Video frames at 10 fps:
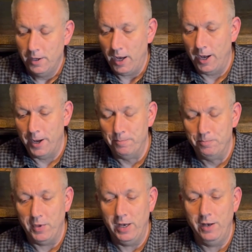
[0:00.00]

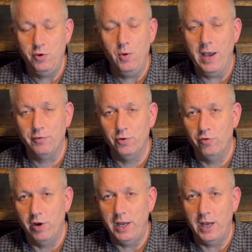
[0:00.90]
And if you haven't
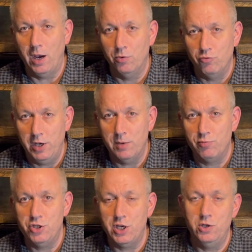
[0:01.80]
already, I would really
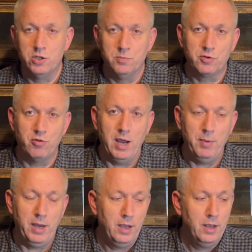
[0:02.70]
appreciate you
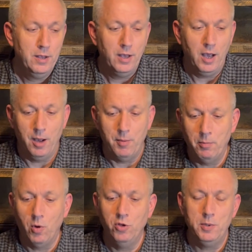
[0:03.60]
subscribing.
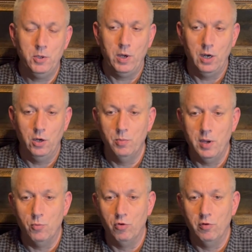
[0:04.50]
I'm going to be doing a little
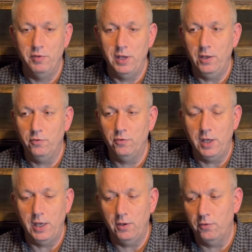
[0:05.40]
bit more of
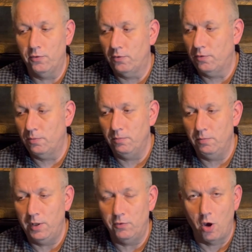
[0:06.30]
these
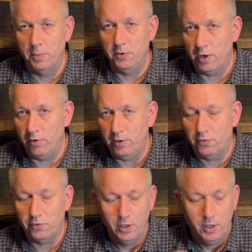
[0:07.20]
commentaries